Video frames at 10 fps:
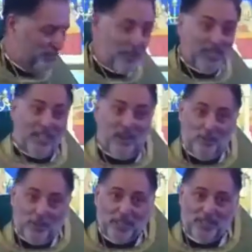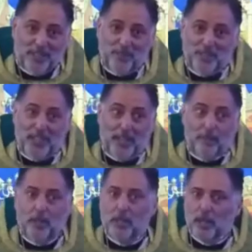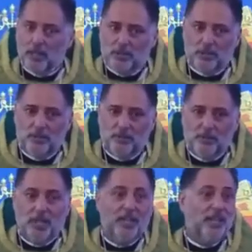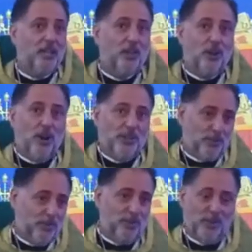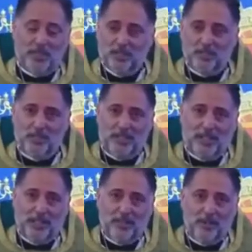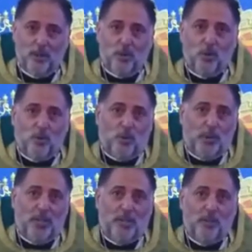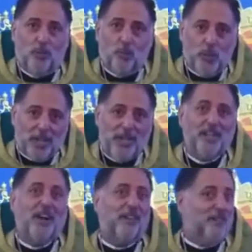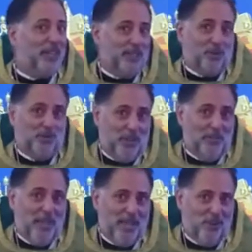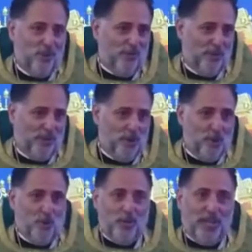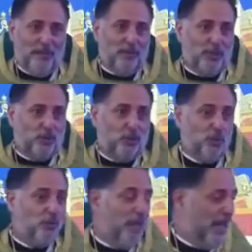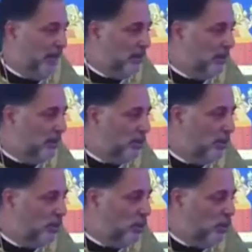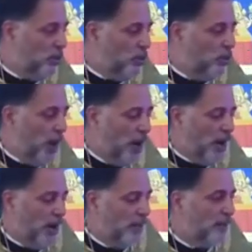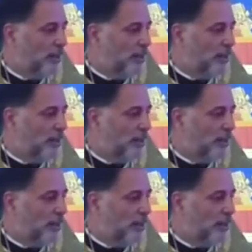Now I bring this up today because in the gospel reading today, we read of an extreme makeover. We have these two men who are